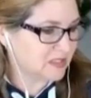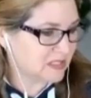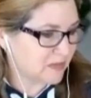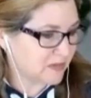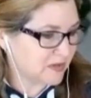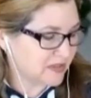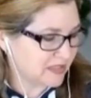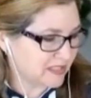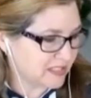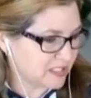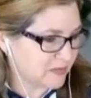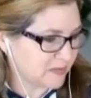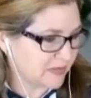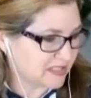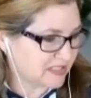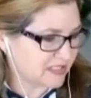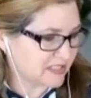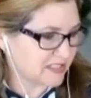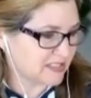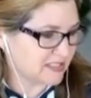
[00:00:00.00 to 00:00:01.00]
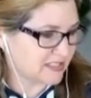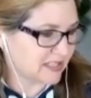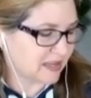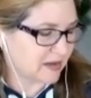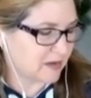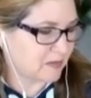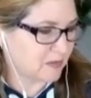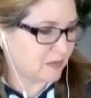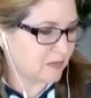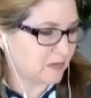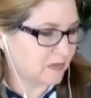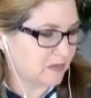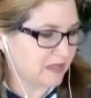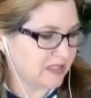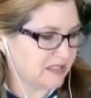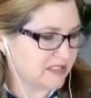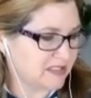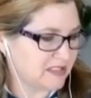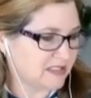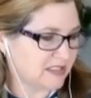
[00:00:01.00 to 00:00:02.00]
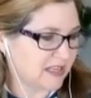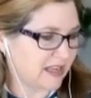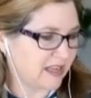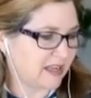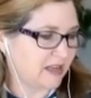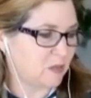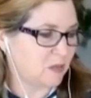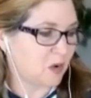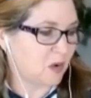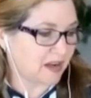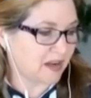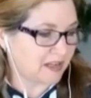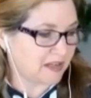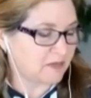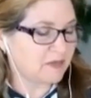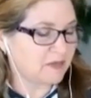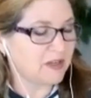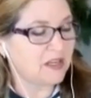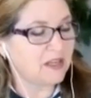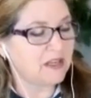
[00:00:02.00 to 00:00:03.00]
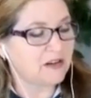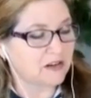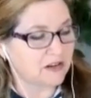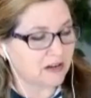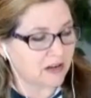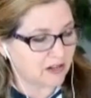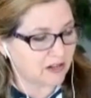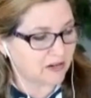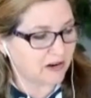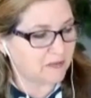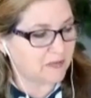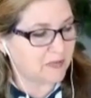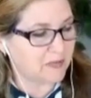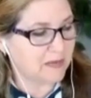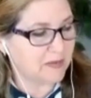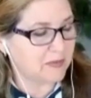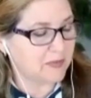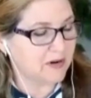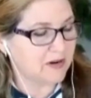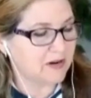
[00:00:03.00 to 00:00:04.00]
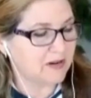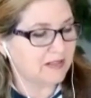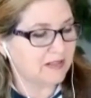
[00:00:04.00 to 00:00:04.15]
Well, some of the things she mentions is like when saying walking feet or color on paper.